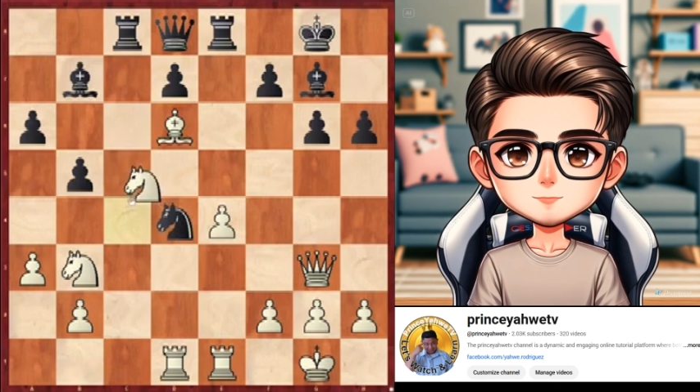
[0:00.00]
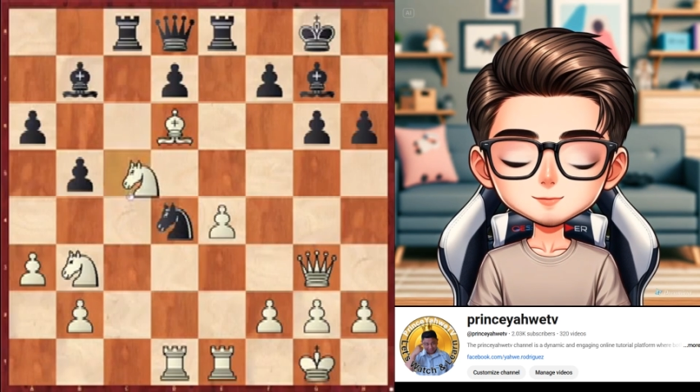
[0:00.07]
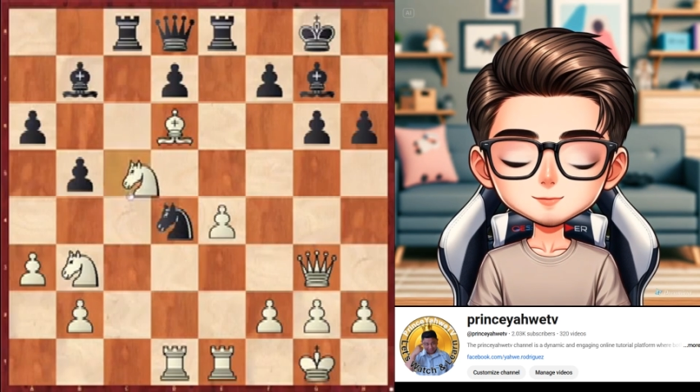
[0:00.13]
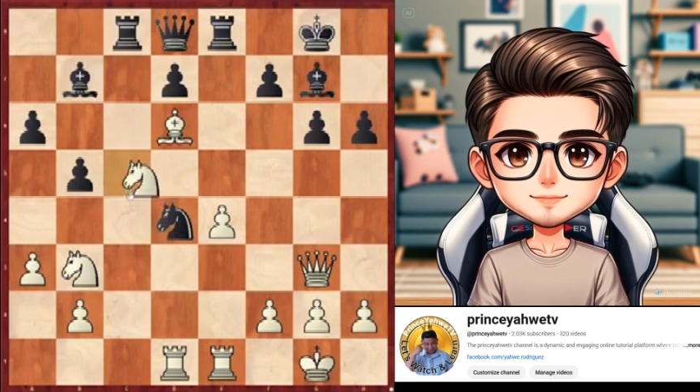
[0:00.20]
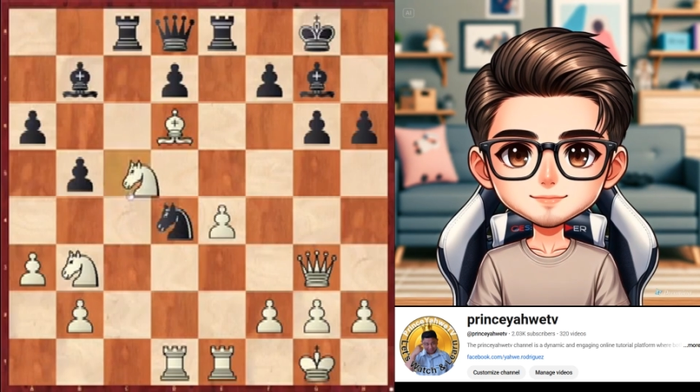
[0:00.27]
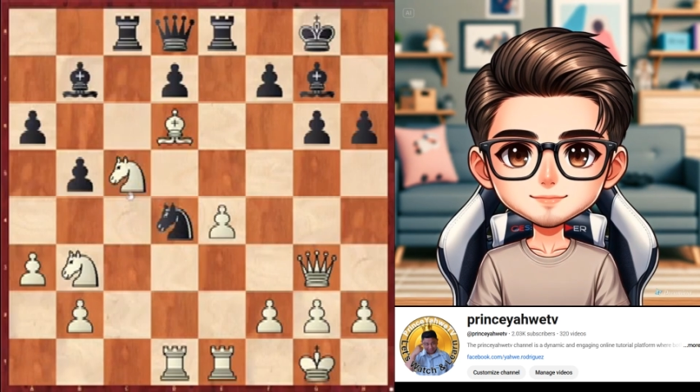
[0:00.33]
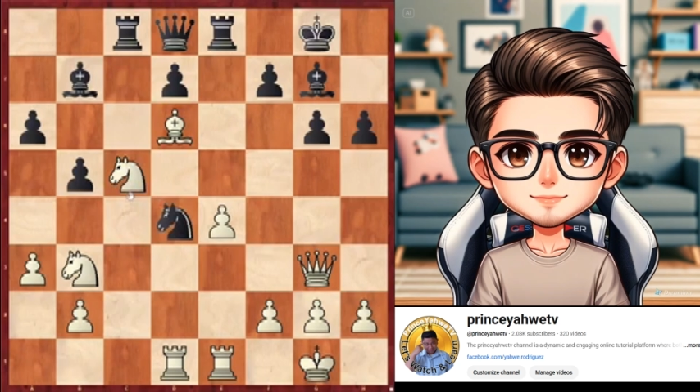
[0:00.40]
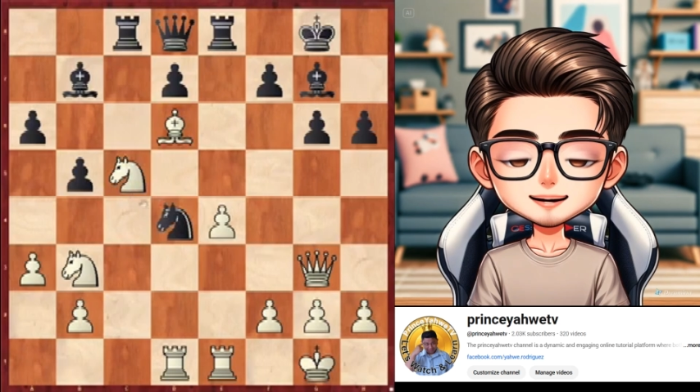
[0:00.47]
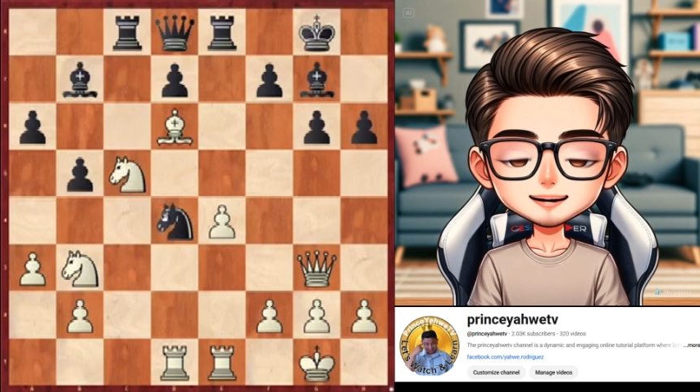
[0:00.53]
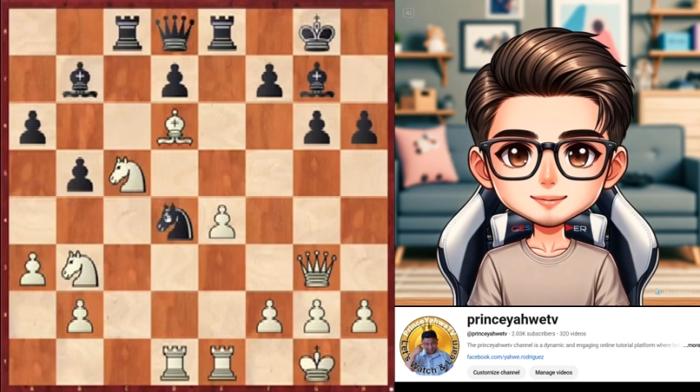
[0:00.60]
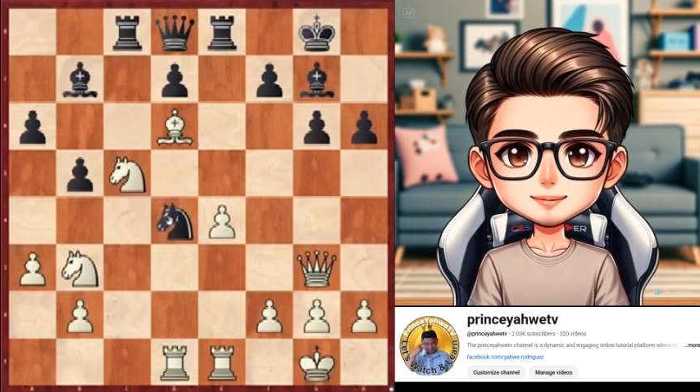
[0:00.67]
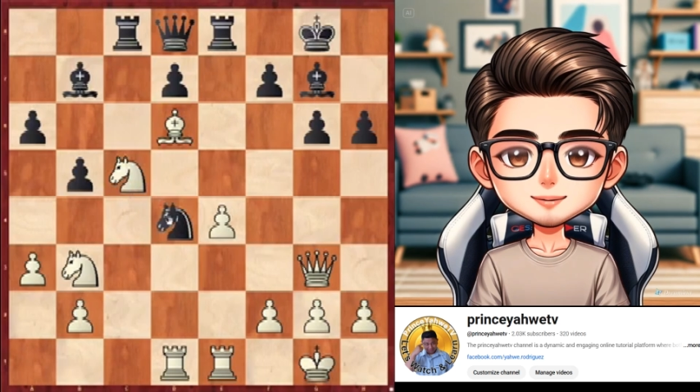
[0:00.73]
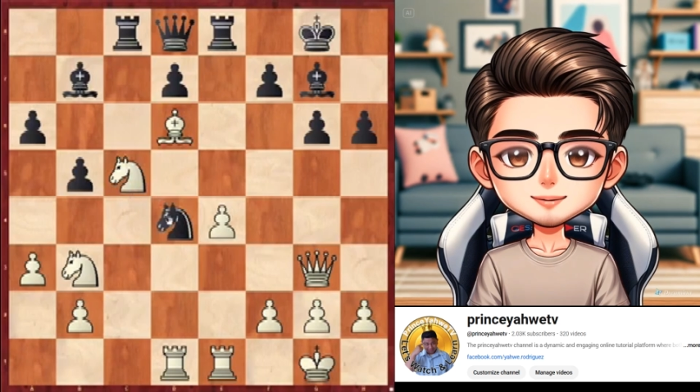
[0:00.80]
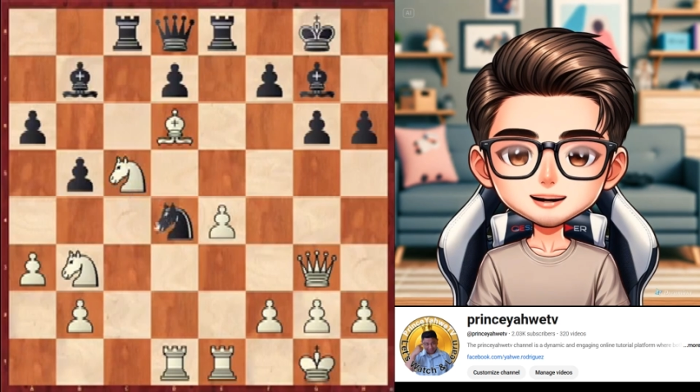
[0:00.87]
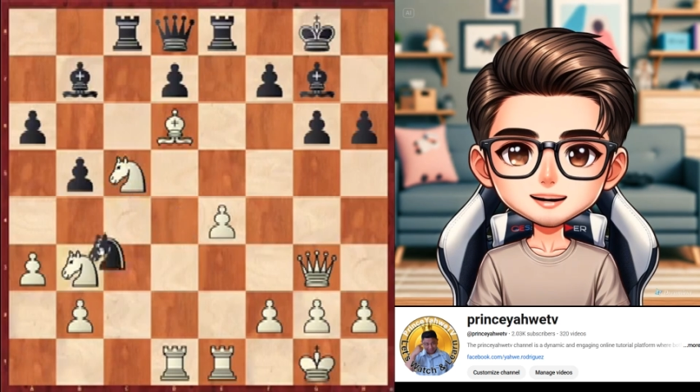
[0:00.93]
can play knight
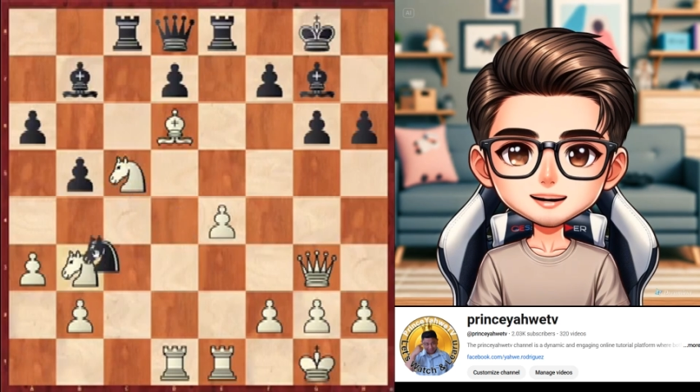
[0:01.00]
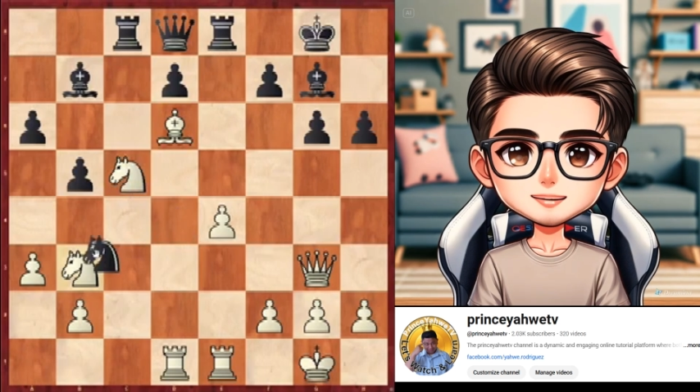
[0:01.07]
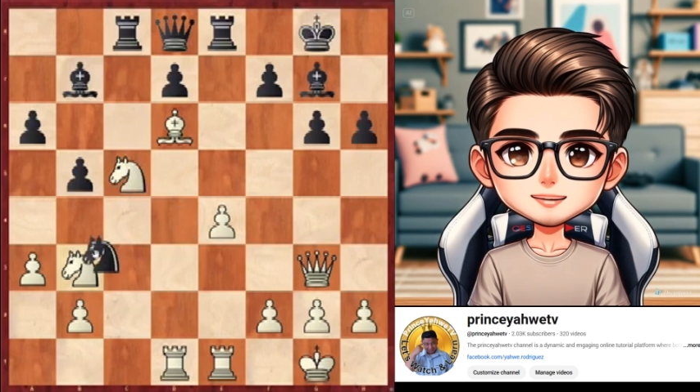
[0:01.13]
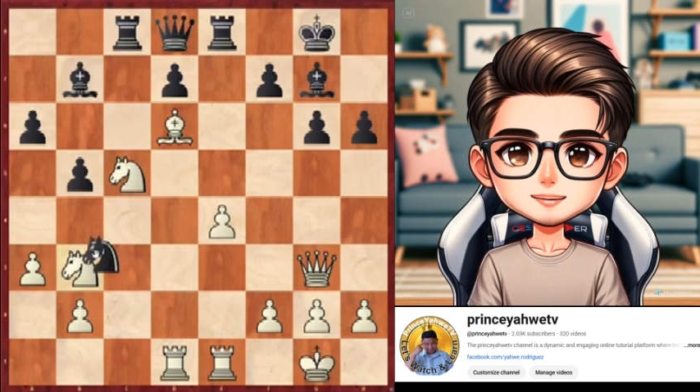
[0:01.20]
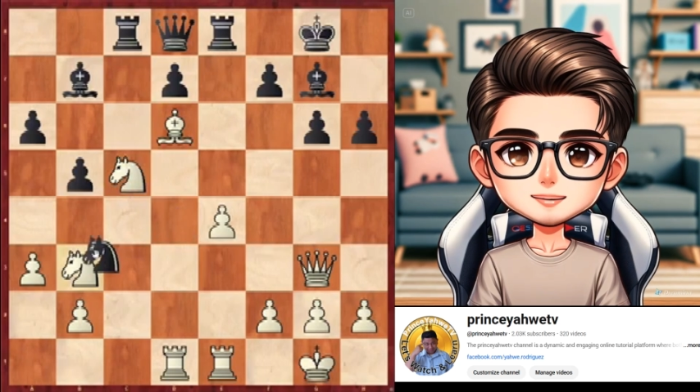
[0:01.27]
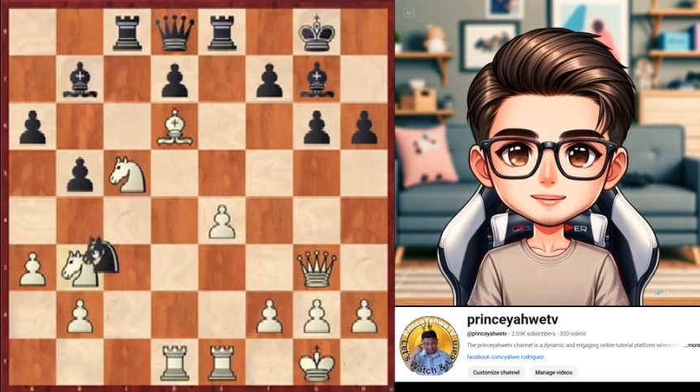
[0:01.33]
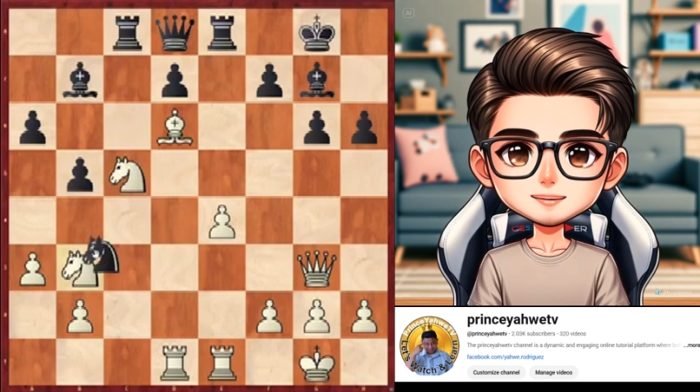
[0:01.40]
C5,